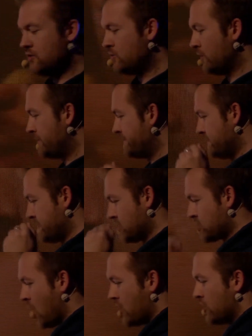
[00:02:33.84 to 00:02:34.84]
will
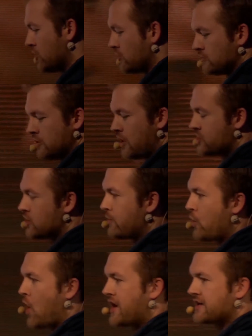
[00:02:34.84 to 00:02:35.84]
start or launch your
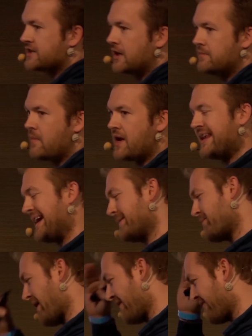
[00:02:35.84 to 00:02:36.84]
product on Monday,
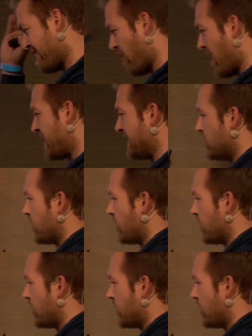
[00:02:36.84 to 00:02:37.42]
and by Friday you're